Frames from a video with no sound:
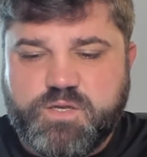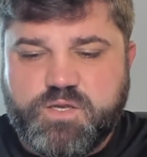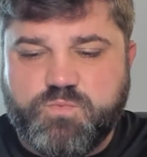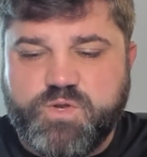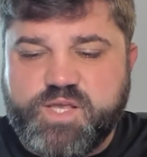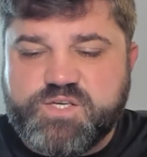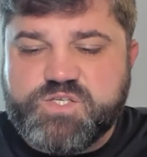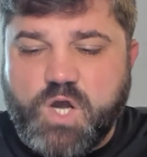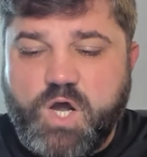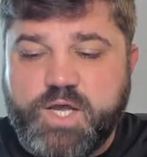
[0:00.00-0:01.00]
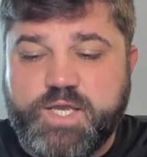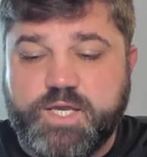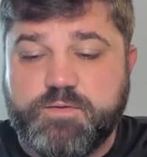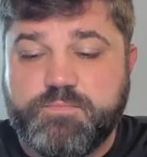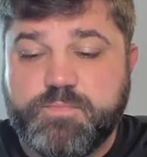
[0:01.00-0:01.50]
And when they saw
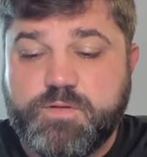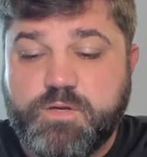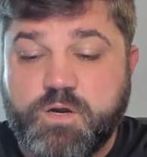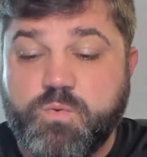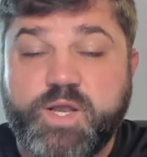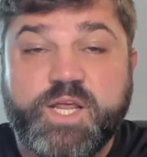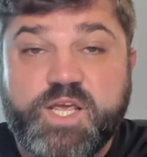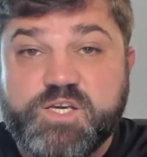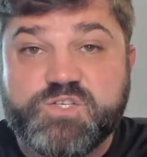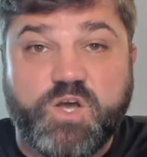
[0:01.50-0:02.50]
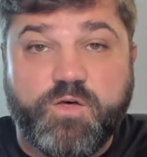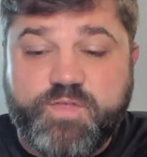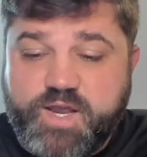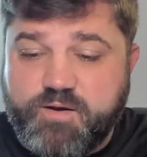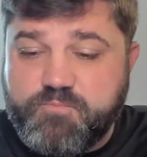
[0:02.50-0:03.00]
him, or when he saw
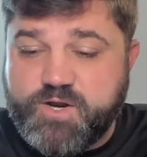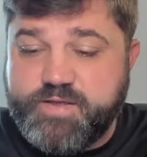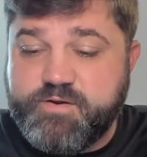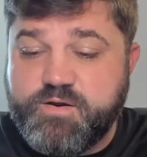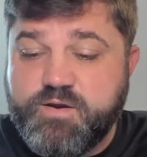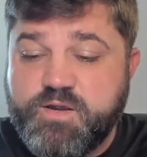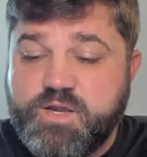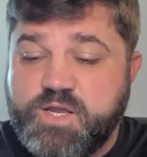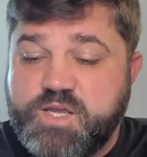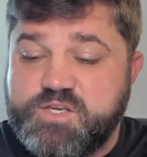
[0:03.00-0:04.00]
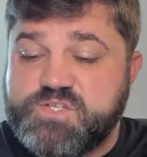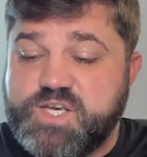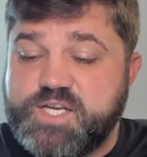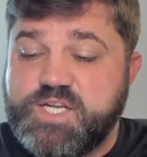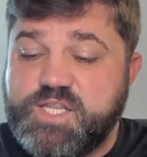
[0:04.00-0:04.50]
them rather, he
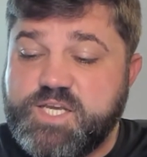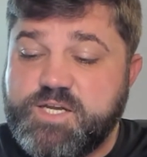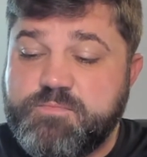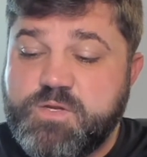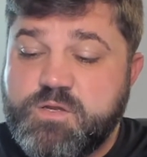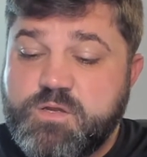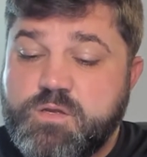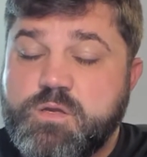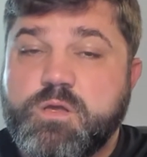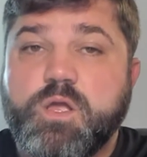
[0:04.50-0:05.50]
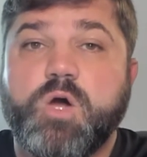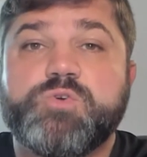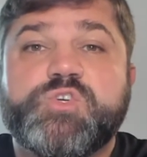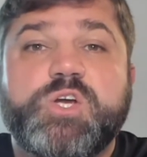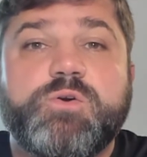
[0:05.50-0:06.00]
said to them, "Go
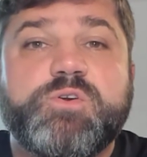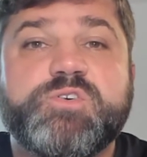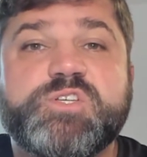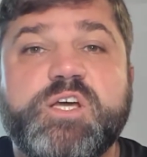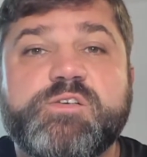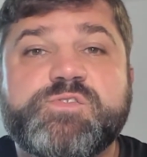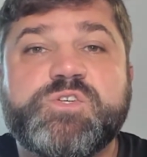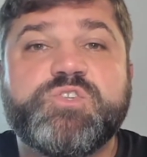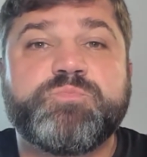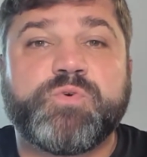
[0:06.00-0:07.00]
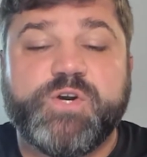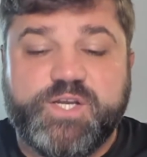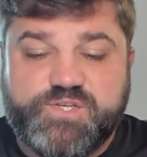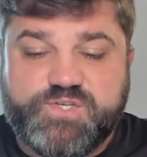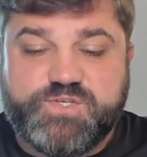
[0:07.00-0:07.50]
show yourselves to the
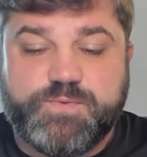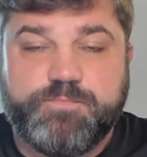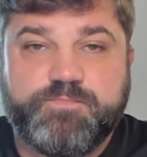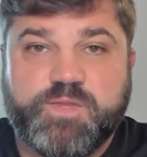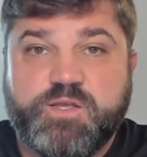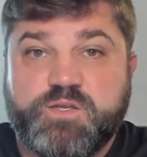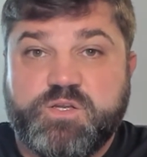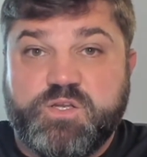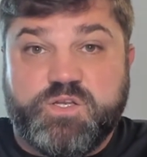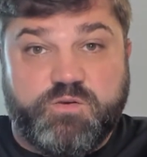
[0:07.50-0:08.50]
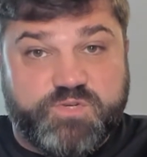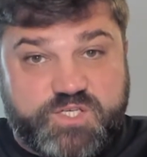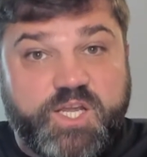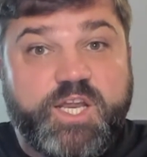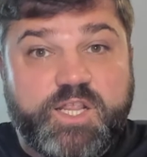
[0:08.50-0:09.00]
priests." He was
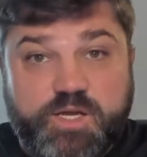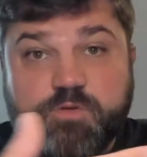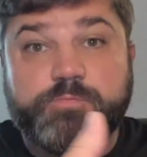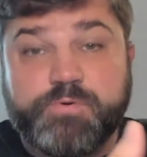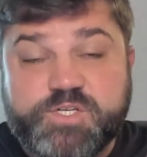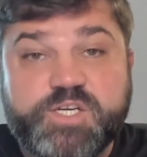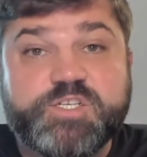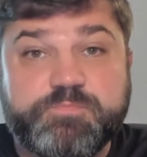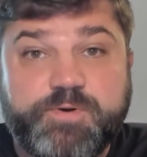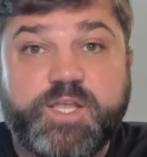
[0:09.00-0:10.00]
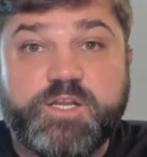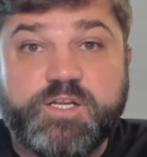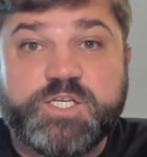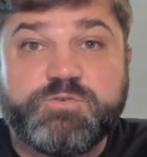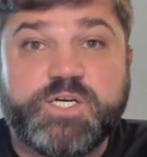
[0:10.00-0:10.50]
sending them to participate in
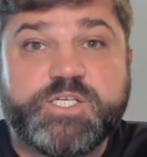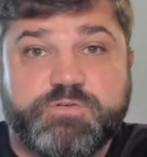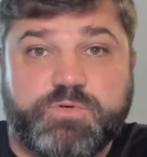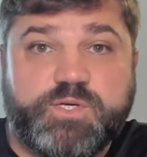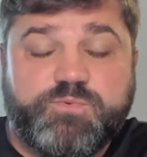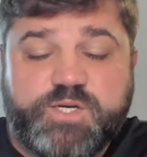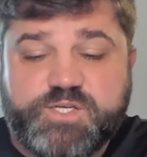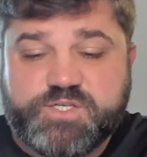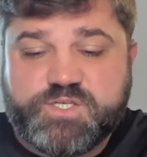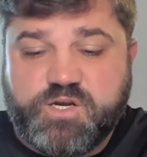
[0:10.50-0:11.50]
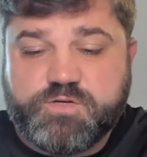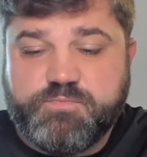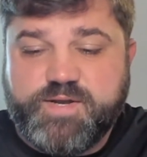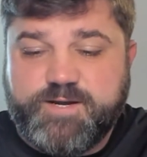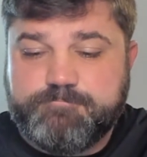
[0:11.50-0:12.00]
this ritual that we just talked
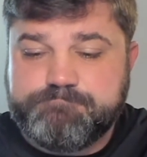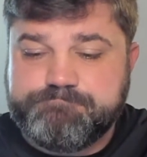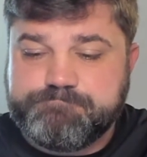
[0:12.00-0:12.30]
about.